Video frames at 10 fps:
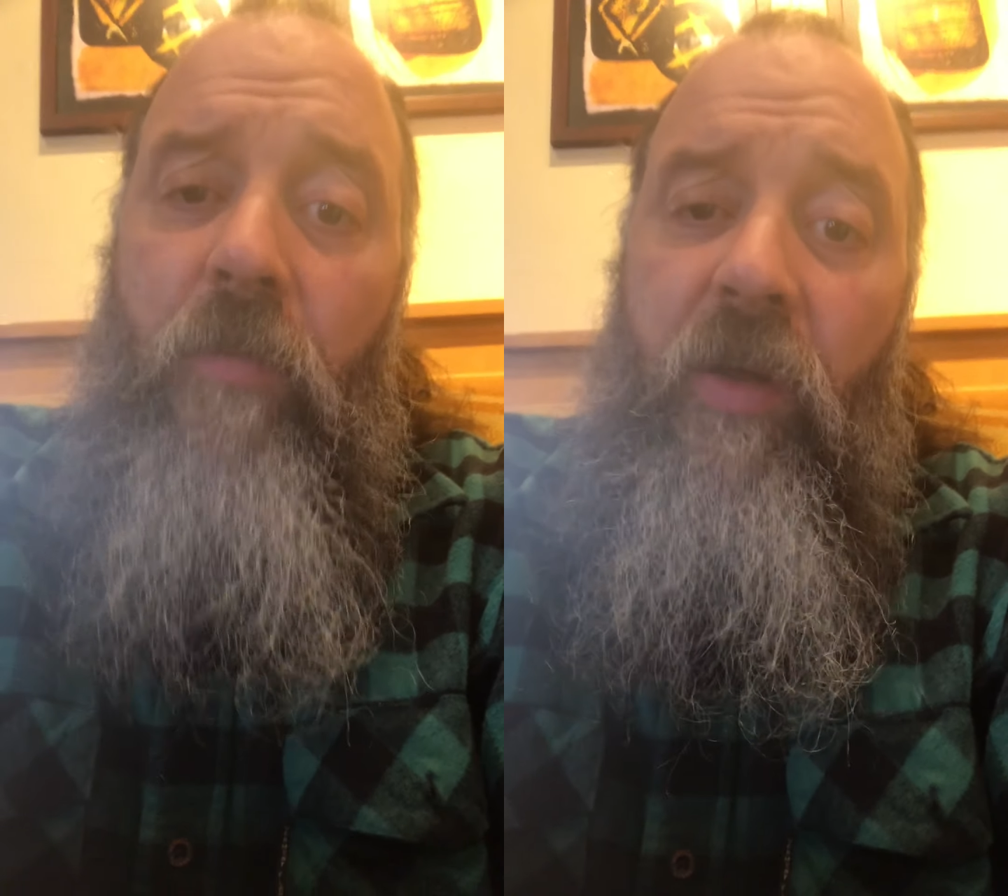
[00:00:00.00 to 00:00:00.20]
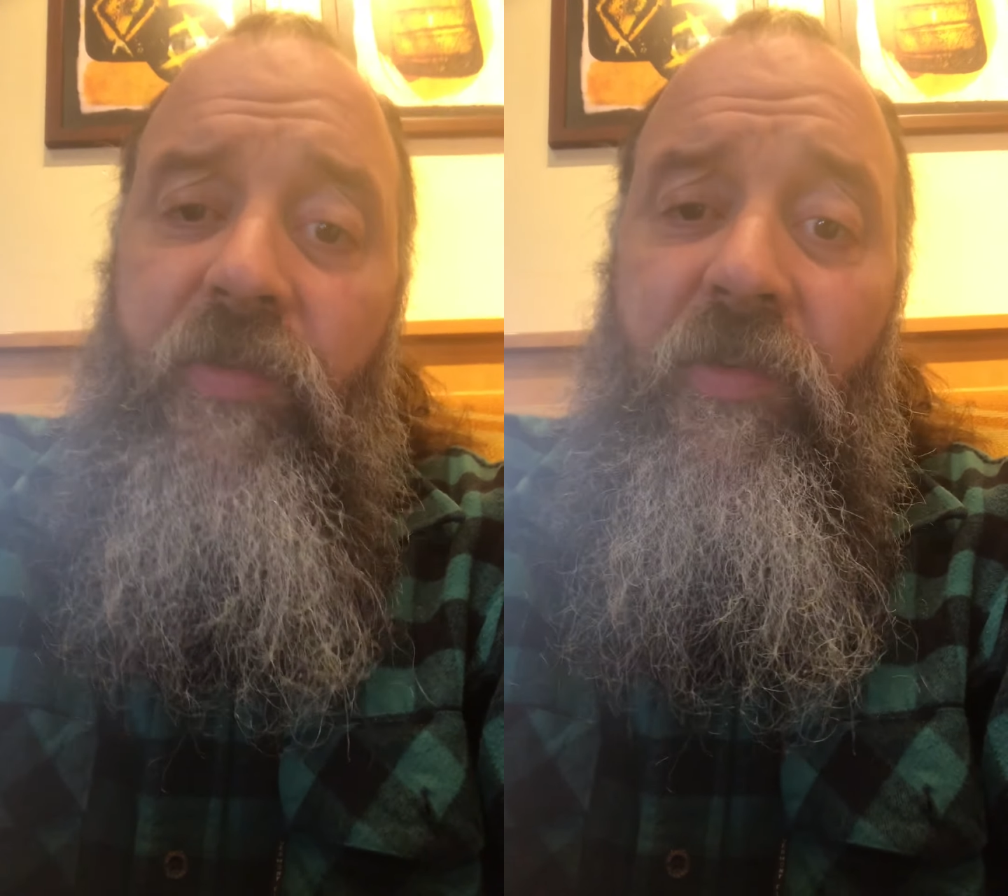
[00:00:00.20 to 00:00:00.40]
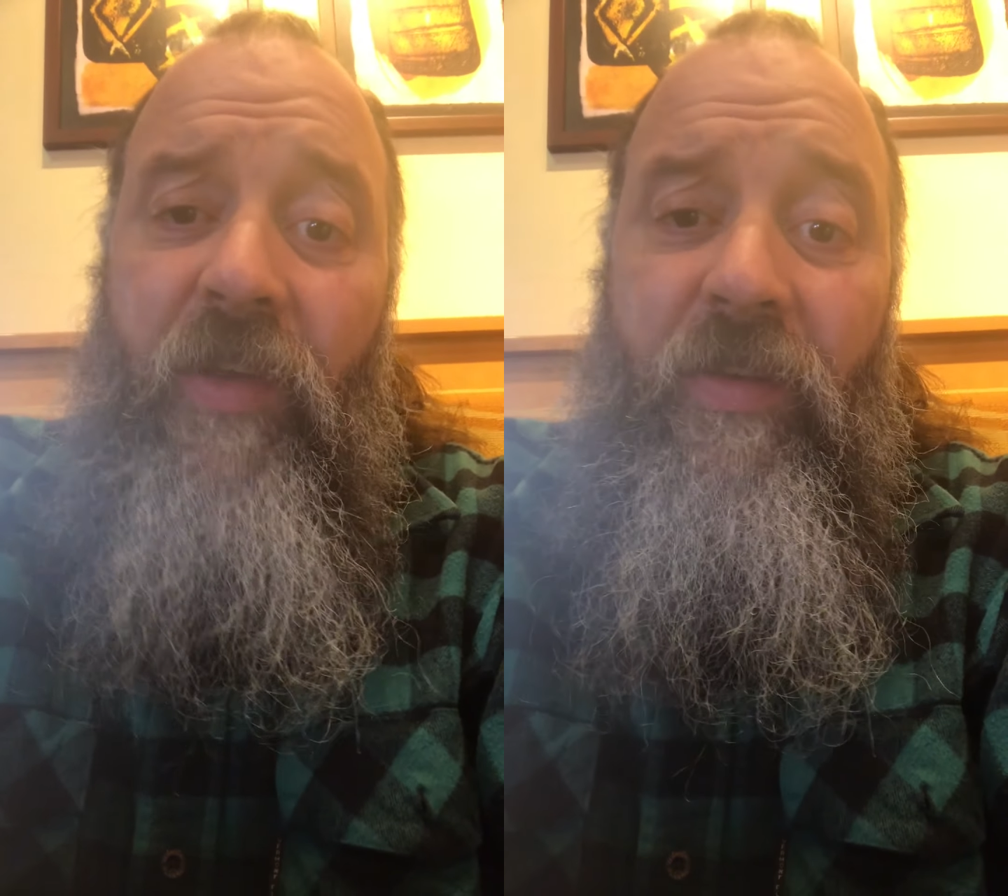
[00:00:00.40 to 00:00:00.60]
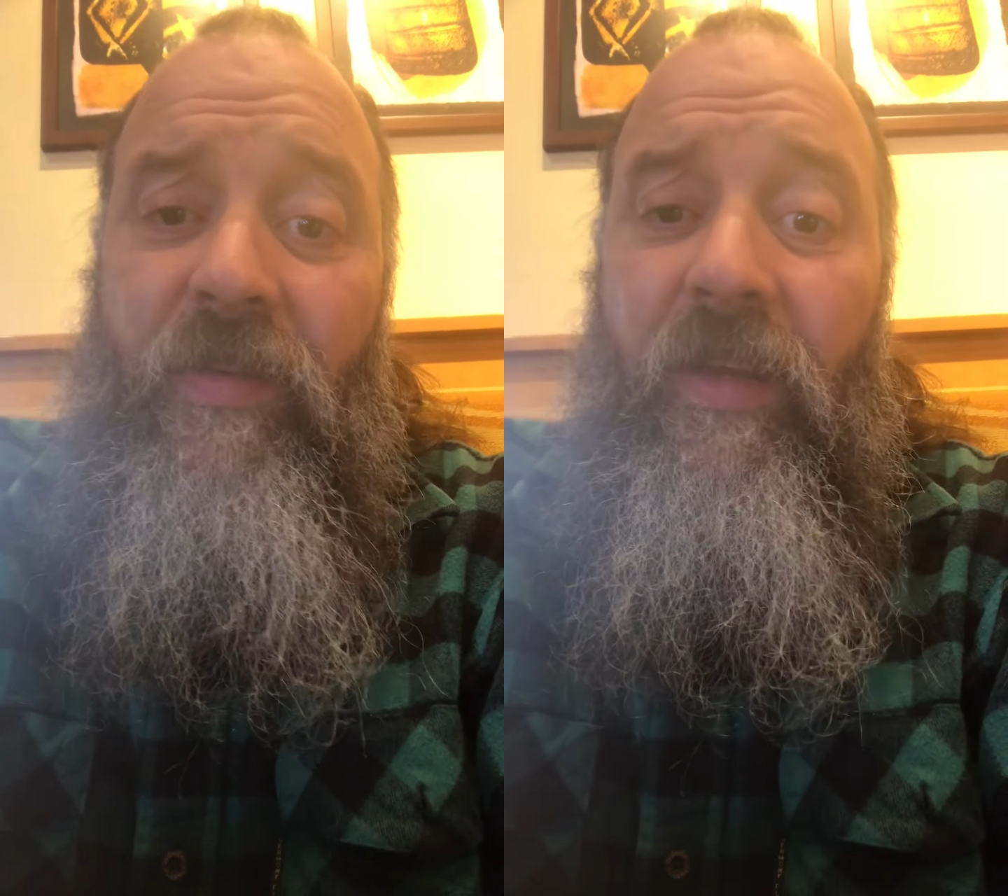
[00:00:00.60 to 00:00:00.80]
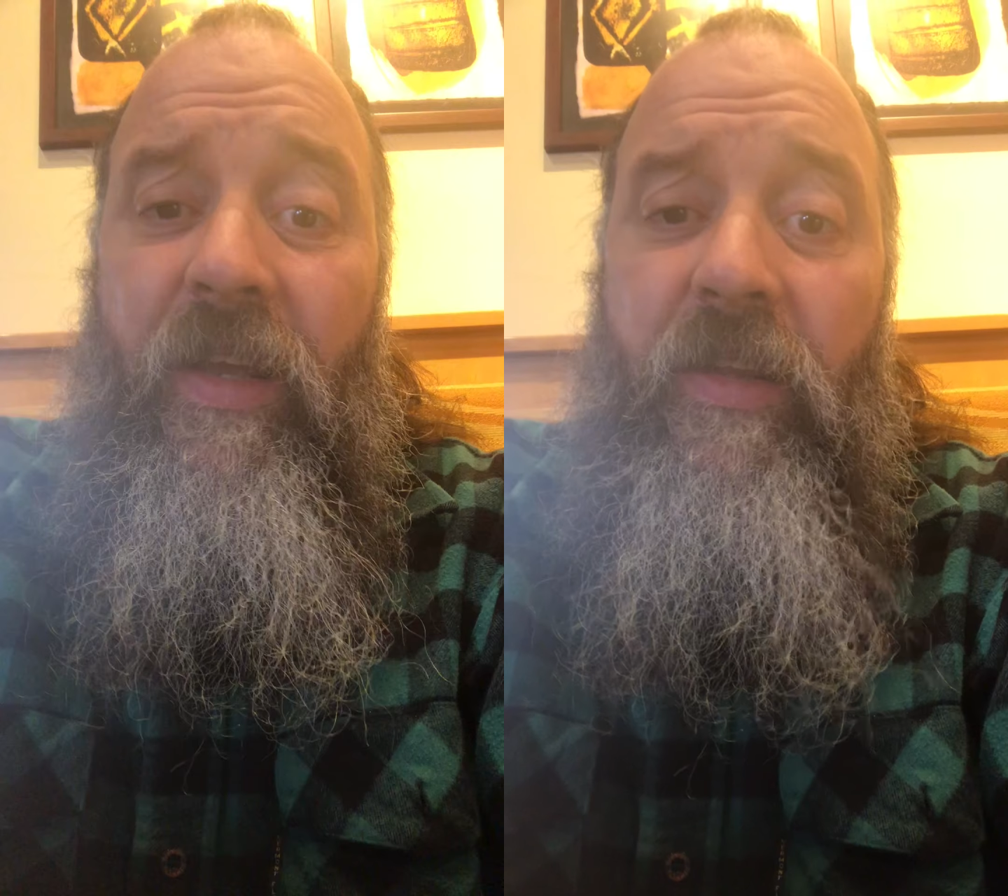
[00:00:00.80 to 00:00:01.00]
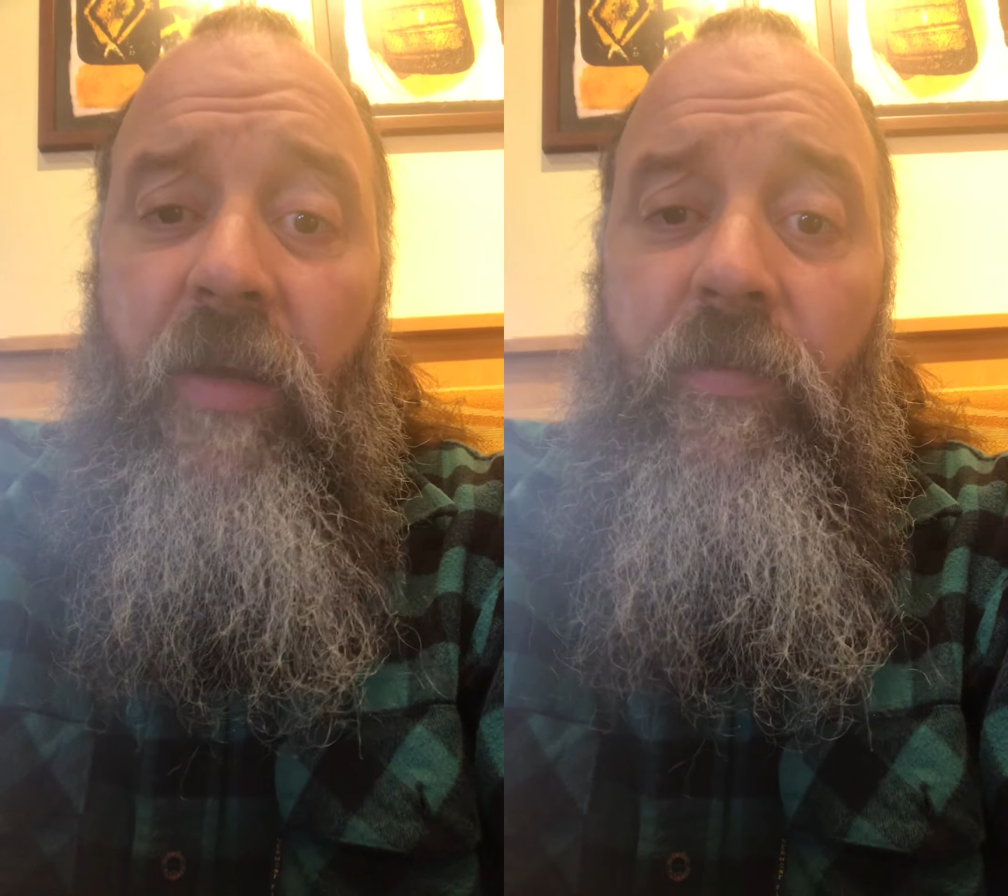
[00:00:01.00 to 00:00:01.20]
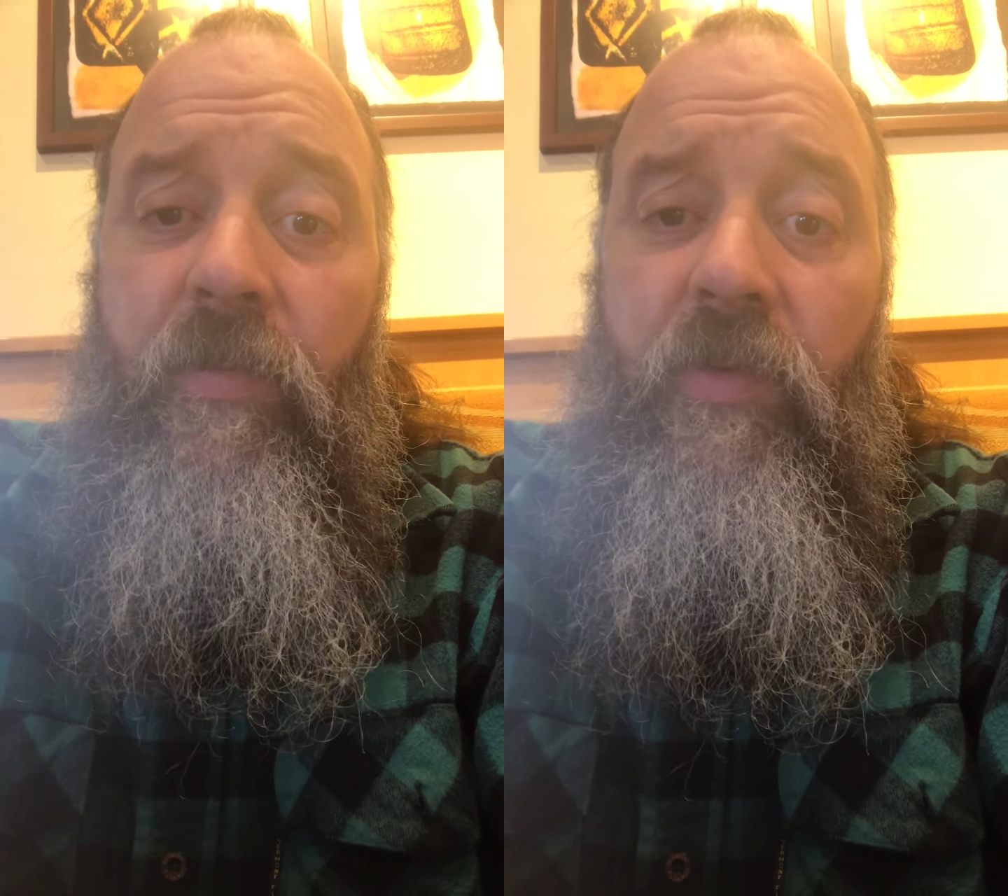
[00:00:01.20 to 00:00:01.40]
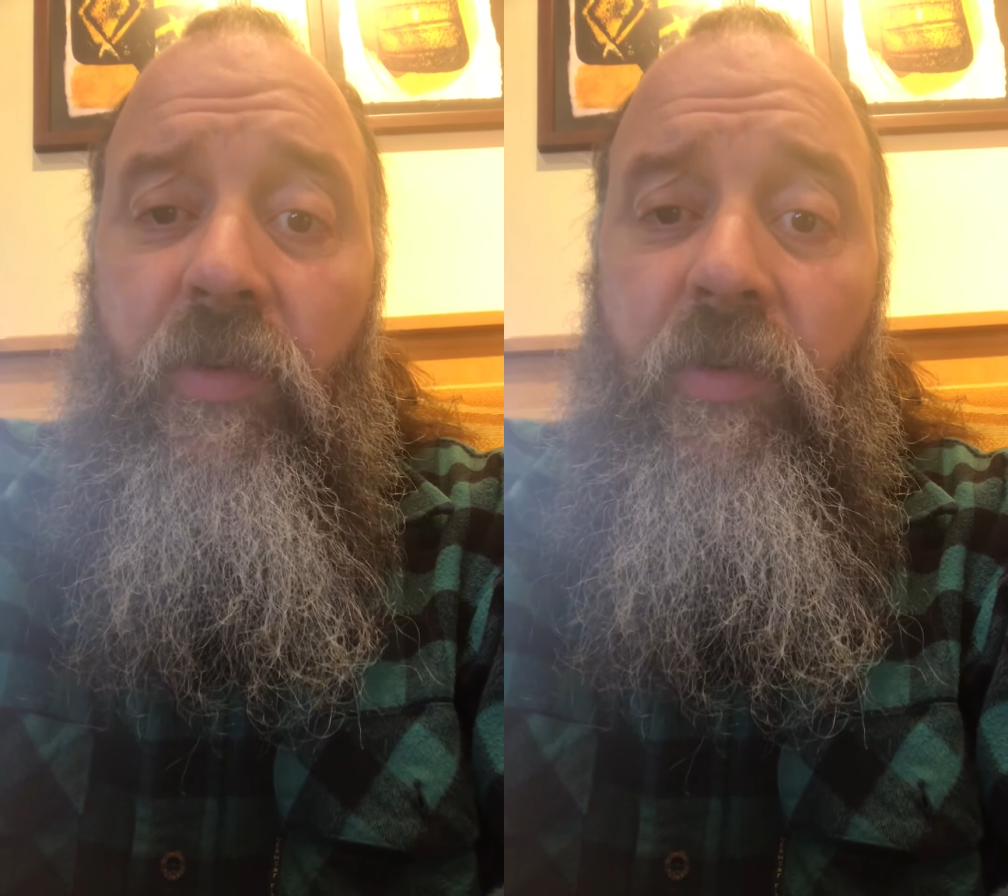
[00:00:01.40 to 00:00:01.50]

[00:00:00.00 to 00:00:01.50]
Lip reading: of buses insulate them